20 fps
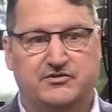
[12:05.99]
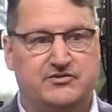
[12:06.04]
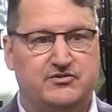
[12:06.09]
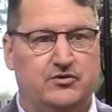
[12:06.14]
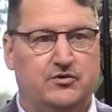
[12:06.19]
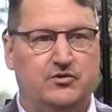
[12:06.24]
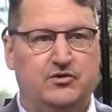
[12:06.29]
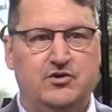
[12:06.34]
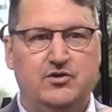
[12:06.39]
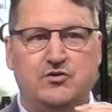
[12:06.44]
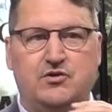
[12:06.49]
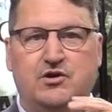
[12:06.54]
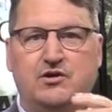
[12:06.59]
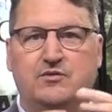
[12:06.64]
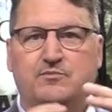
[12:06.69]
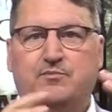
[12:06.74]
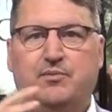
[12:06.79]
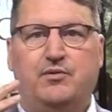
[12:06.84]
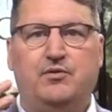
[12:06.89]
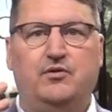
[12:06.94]
So you
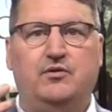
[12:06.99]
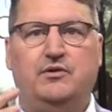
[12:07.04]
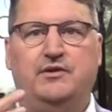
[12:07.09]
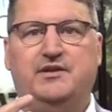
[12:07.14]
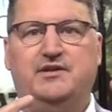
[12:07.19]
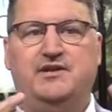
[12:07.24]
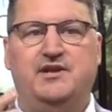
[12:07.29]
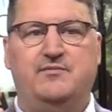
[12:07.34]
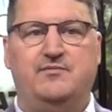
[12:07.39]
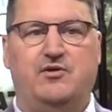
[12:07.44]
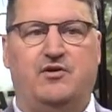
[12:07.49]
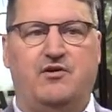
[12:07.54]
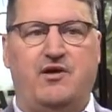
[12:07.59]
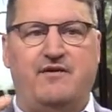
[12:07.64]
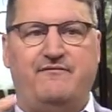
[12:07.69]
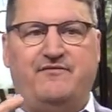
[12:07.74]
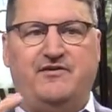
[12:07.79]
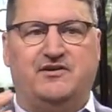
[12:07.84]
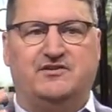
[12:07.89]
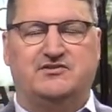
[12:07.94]
can pull the
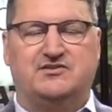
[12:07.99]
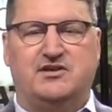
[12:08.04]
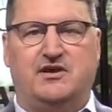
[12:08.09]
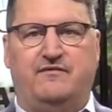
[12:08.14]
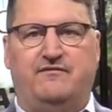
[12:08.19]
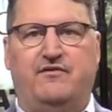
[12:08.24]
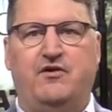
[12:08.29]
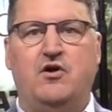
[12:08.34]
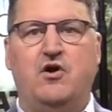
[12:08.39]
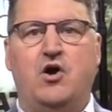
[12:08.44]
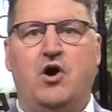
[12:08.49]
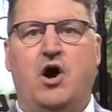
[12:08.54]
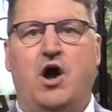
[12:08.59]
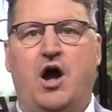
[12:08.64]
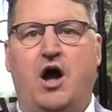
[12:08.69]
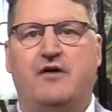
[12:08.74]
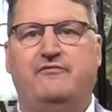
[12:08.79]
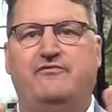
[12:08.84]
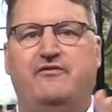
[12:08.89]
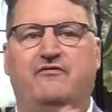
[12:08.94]
demographic stuff
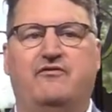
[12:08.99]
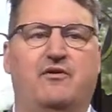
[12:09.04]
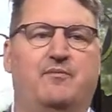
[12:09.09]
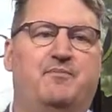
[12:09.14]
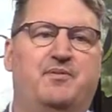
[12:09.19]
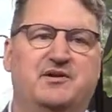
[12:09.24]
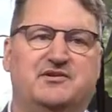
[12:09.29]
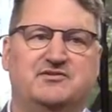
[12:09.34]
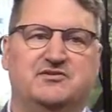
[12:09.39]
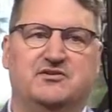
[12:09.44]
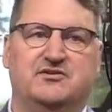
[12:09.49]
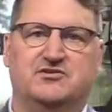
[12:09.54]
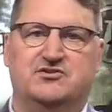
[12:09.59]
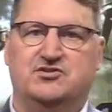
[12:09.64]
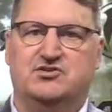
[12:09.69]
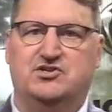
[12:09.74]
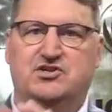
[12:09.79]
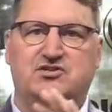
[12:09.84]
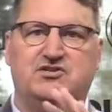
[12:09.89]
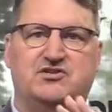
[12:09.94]
off of a business
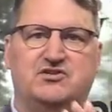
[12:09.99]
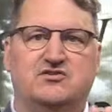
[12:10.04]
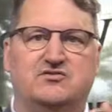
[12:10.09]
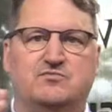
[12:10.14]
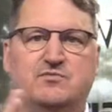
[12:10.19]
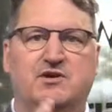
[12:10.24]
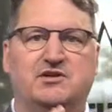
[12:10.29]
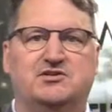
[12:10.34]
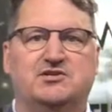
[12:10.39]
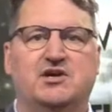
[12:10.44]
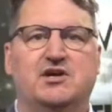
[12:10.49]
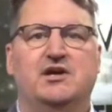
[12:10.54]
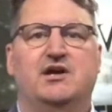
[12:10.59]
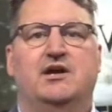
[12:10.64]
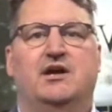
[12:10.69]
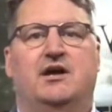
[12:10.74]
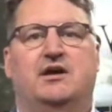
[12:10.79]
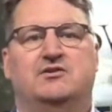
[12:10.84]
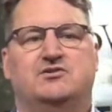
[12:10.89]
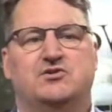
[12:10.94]
just as much
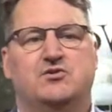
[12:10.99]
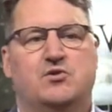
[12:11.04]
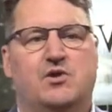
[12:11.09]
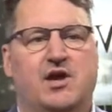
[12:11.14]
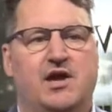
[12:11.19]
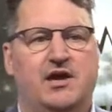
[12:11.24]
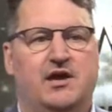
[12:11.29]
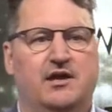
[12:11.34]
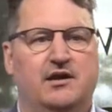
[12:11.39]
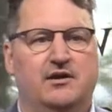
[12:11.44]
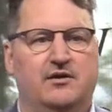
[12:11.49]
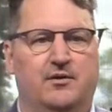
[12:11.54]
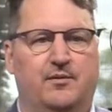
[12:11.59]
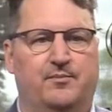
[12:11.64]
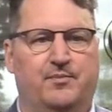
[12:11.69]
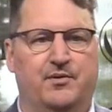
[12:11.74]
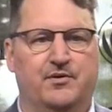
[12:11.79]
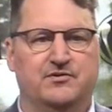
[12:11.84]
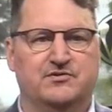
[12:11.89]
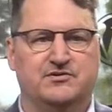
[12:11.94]
as you can a
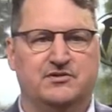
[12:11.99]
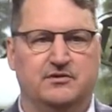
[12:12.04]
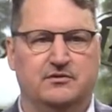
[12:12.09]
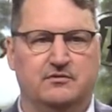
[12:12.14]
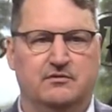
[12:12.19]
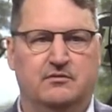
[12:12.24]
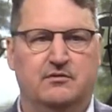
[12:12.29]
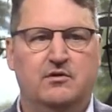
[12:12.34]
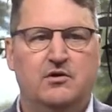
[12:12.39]
person.